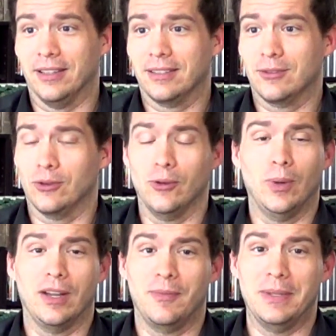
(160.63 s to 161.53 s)
it's true
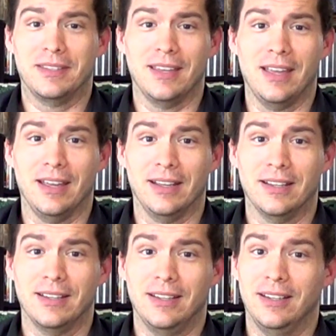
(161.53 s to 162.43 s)
what I've been saying.
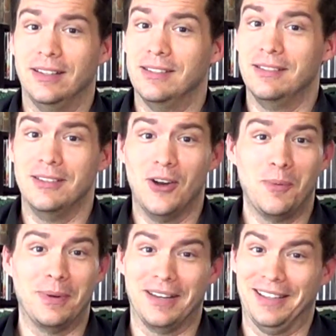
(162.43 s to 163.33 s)

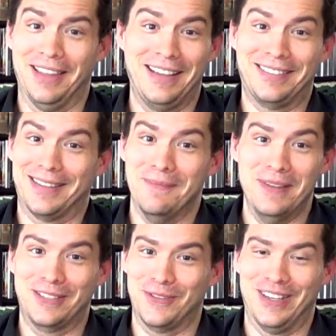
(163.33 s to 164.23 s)
Nobody likes the
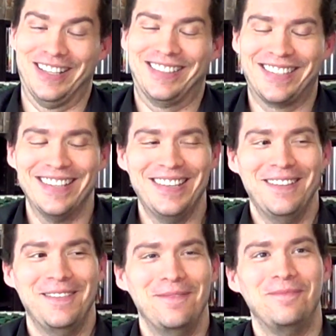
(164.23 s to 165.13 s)
Misfits.
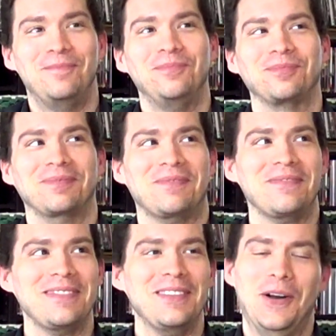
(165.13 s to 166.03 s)

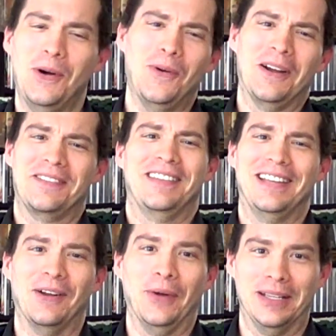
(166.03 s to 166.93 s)
Oh, aren't
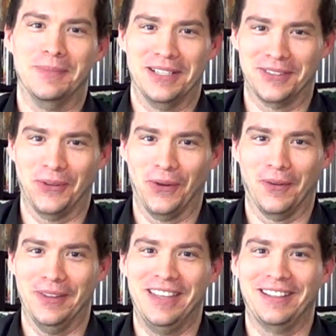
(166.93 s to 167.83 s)
they going to be
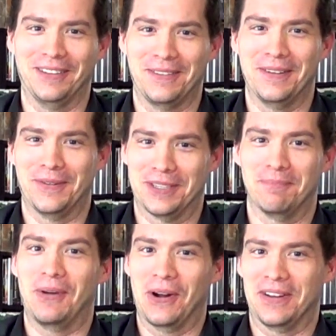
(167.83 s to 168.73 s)
sore when they learn there was a
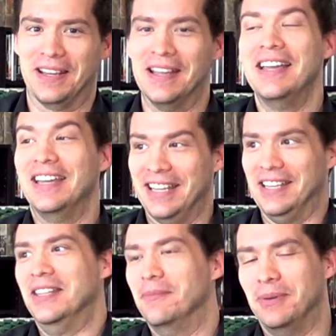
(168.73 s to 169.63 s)
party
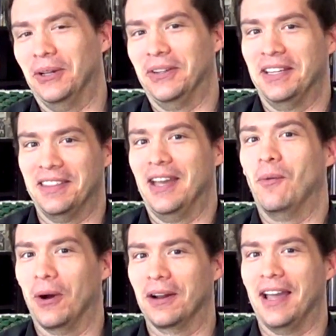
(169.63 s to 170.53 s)
in the building they
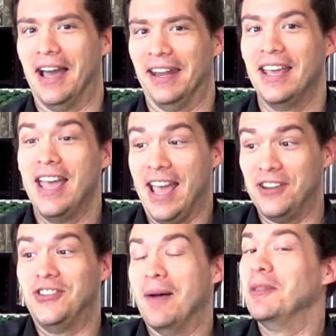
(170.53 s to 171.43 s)
work at?
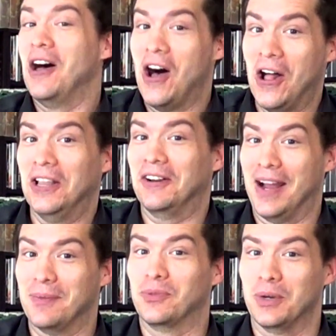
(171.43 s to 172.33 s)
And Jem and the
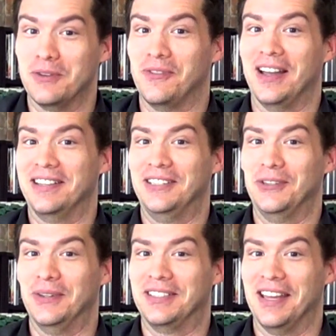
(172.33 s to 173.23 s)
Holograms were invited
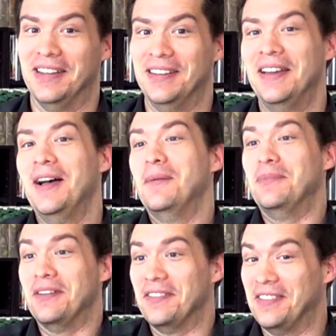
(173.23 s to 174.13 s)
to attend,
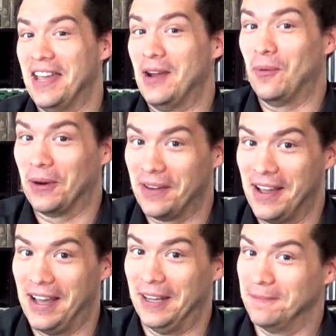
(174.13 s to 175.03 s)
but they were
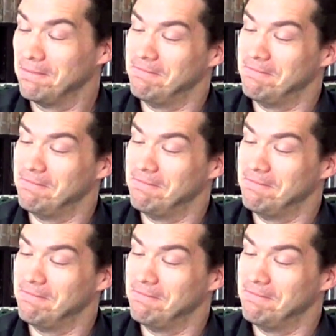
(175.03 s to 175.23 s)
not.